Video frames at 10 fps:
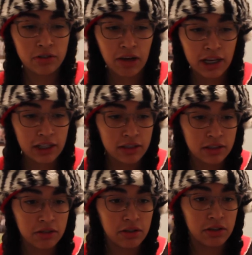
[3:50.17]
So I got
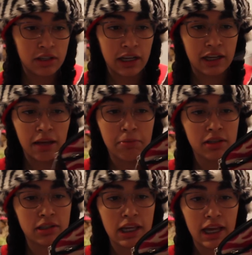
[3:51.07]
this cute little thing. It came with
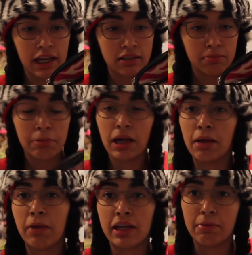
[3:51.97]
this case. Maybe
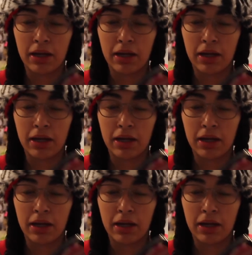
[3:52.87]
I, I might get